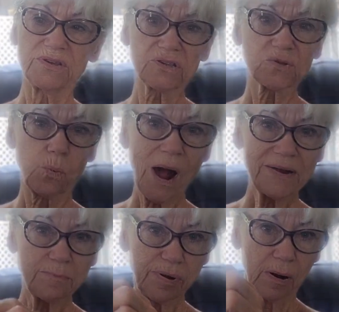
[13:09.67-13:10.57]
this
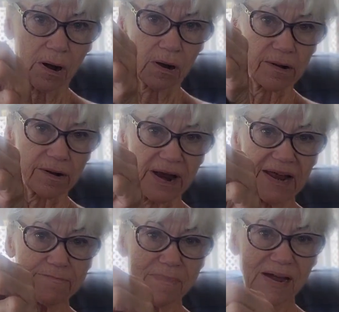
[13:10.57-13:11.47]
white part
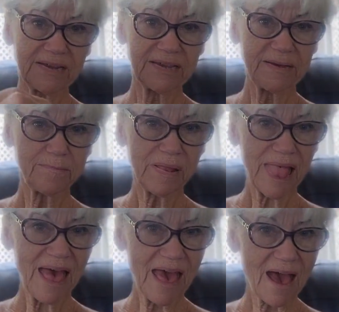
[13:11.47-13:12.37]
and make it
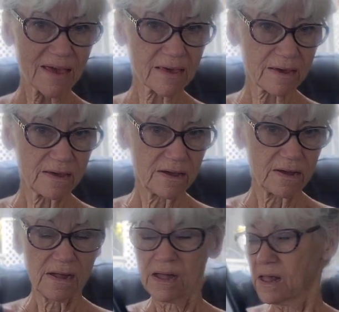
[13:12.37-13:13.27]
black.
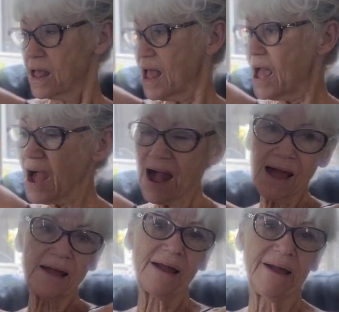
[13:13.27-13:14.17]

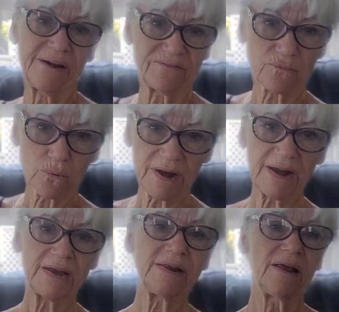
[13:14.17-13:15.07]
I have
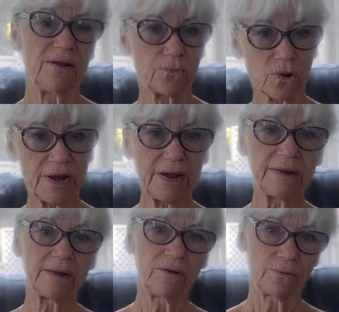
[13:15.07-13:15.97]
read and
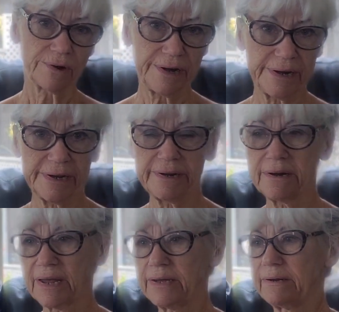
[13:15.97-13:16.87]
read and read
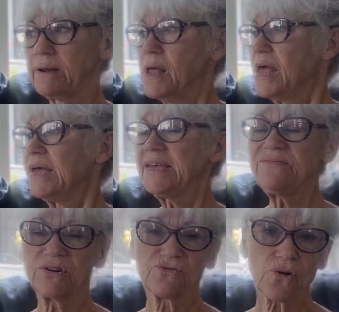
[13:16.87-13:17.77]
and
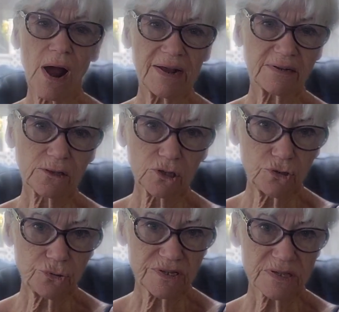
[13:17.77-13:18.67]
even tried
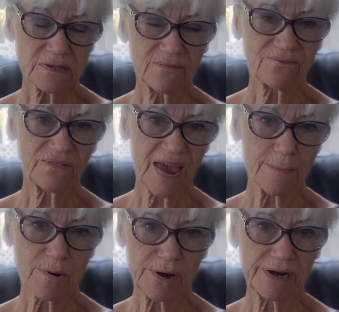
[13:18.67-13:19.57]
gluing some
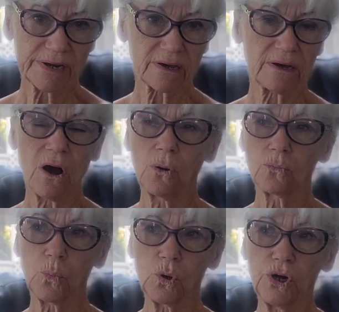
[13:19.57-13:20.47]
fabric
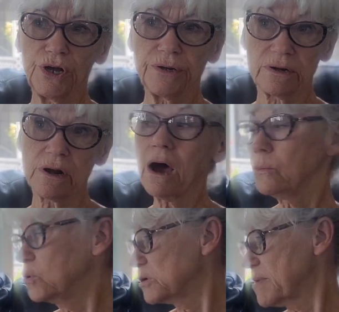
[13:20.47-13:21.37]
on one,
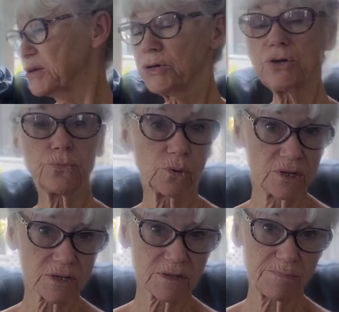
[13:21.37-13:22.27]
not one of my good
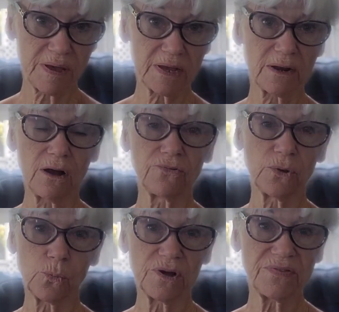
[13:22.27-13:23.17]
ones, but on
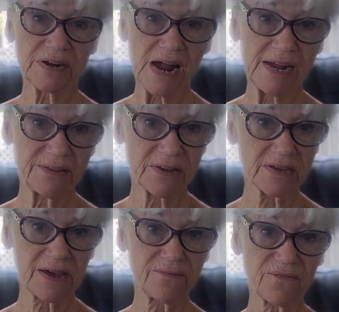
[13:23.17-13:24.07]
the one that I had that
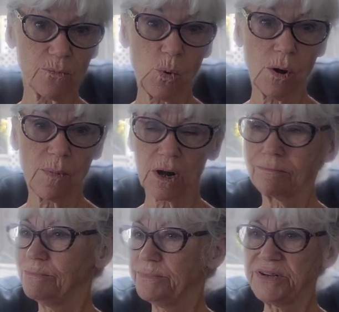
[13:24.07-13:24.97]
came from Walmart.
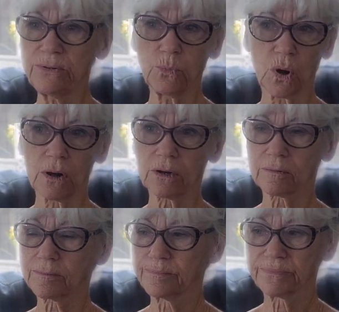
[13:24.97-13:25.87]
Didn't work.
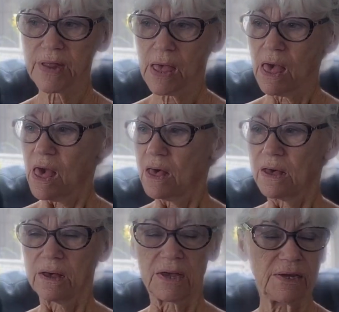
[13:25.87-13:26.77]

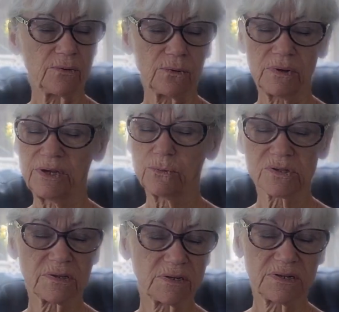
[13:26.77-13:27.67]
It it
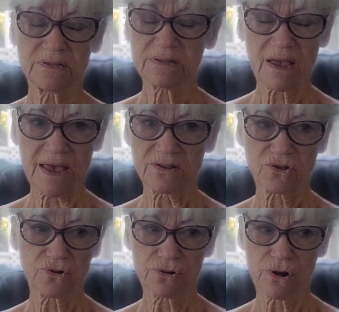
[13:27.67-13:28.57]
was a
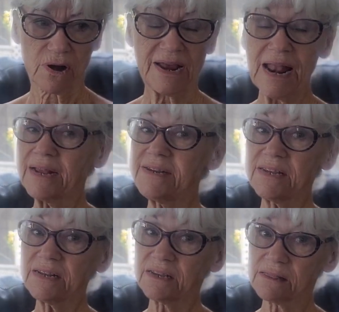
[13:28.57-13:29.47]
disaster. And I
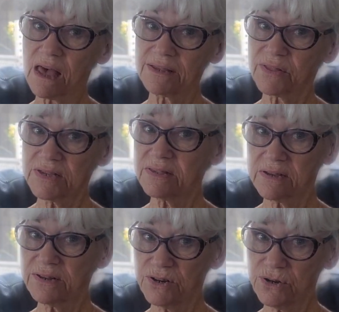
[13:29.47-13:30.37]
did it like they
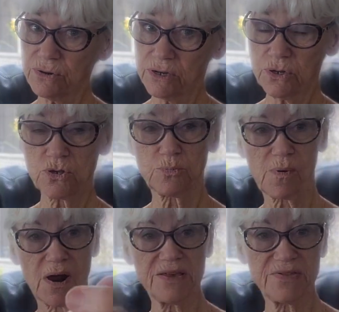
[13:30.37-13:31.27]
said to do it. You
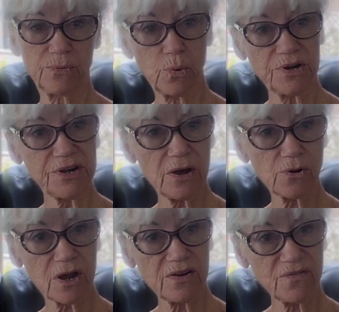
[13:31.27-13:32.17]
spray the window
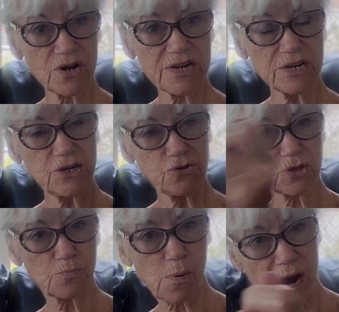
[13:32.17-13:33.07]
covering and you
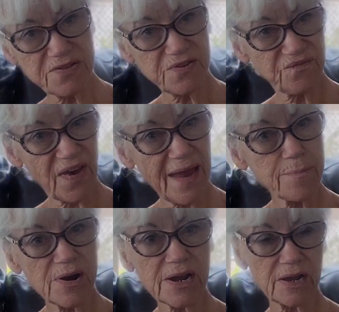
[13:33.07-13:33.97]
spray the
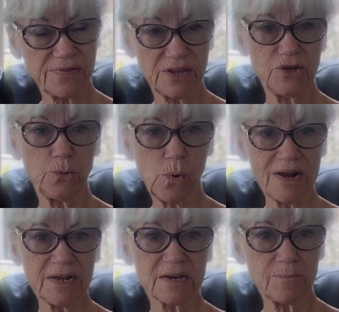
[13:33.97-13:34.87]
fabric and then you
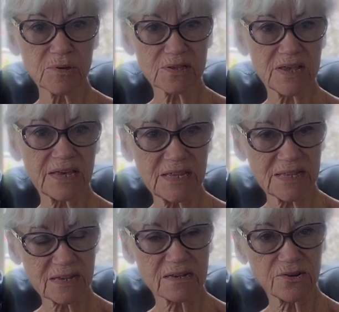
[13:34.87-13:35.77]
wait a couple
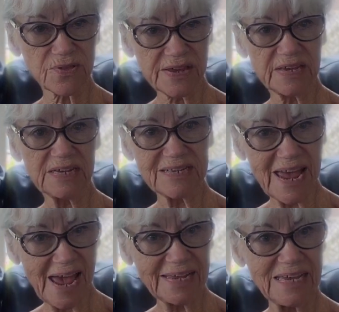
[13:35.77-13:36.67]
seconds until they get
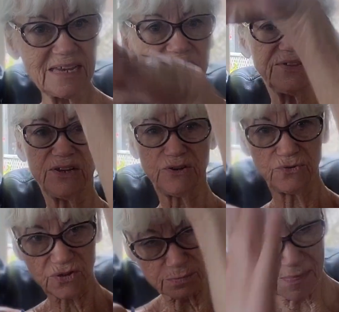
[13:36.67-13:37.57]
tacky and then
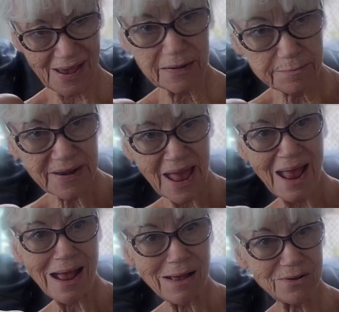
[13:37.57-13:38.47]
you smack them
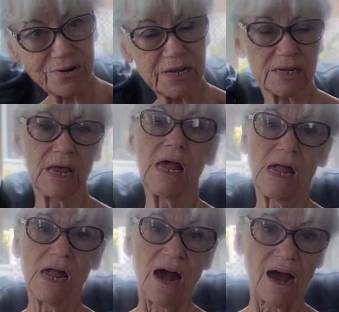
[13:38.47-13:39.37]
down and
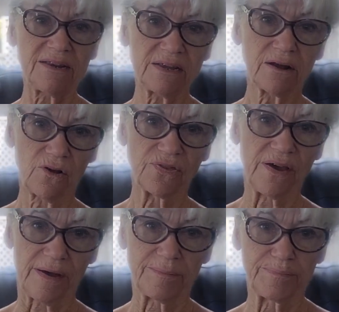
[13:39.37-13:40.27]
I did all
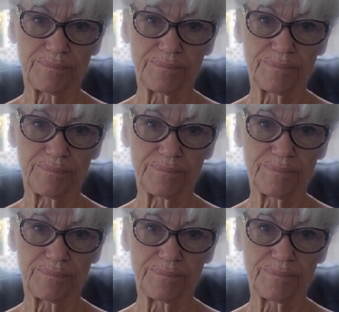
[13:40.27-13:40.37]
that.